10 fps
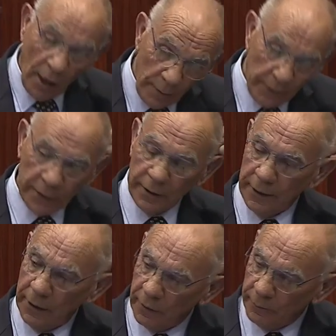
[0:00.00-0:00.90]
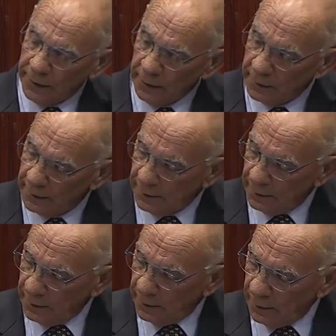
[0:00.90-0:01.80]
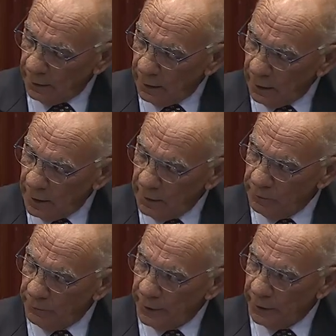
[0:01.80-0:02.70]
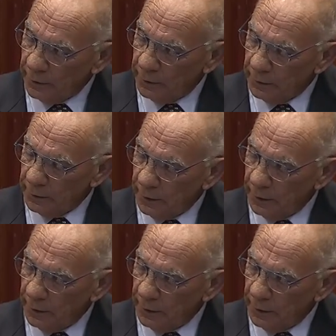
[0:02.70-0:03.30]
hoping you can help me. I'm being